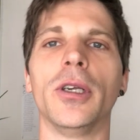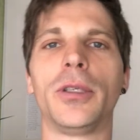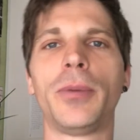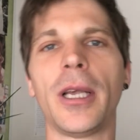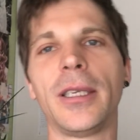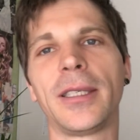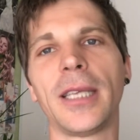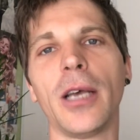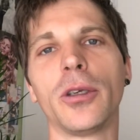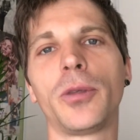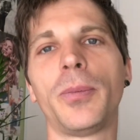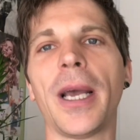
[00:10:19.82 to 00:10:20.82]
a
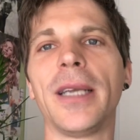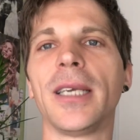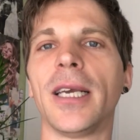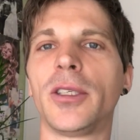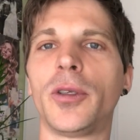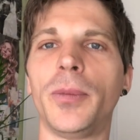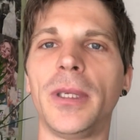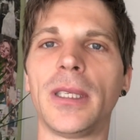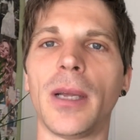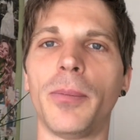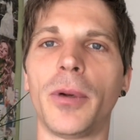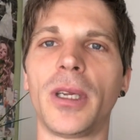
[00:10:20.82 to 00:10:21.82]
sales page has to be
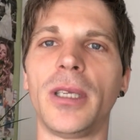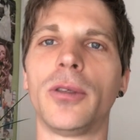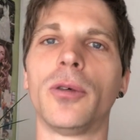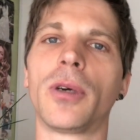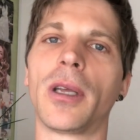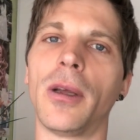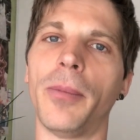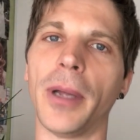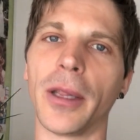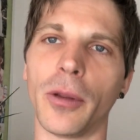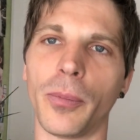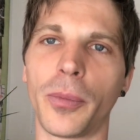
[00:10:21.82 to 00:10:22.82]
somebody talking
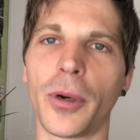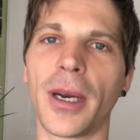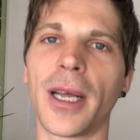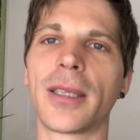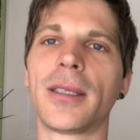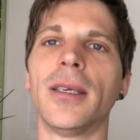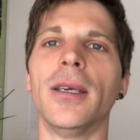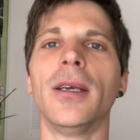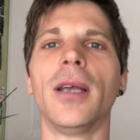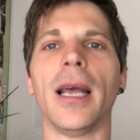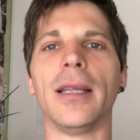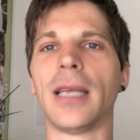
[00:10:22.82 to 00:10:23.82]
about the product,
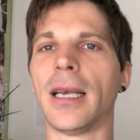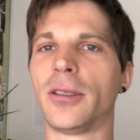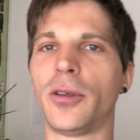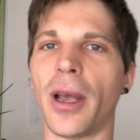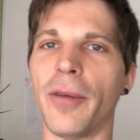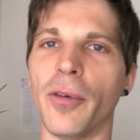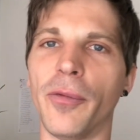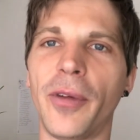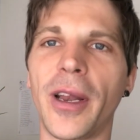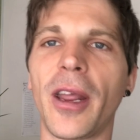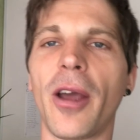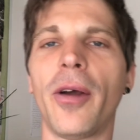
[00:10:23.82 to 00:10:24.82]
it has to have a
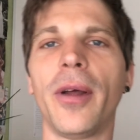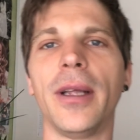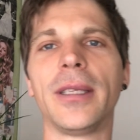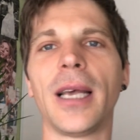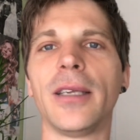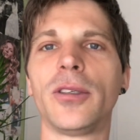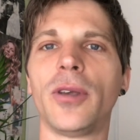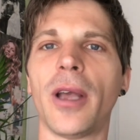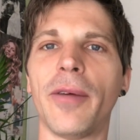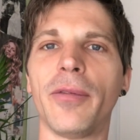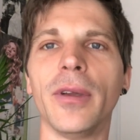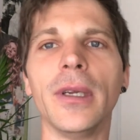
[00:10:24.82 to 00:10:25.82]
video, it has to
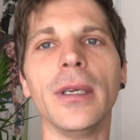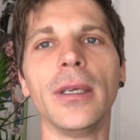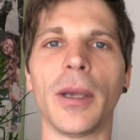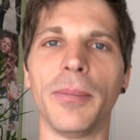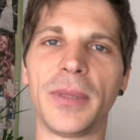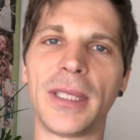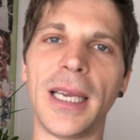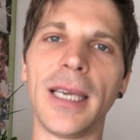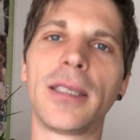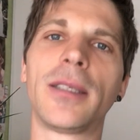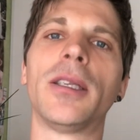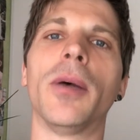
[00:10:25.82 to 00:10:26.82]
have some
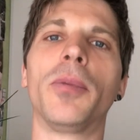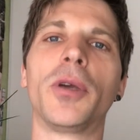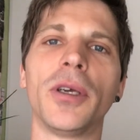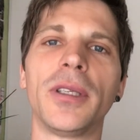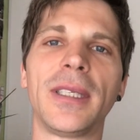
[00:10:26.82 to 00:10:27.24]
text, some good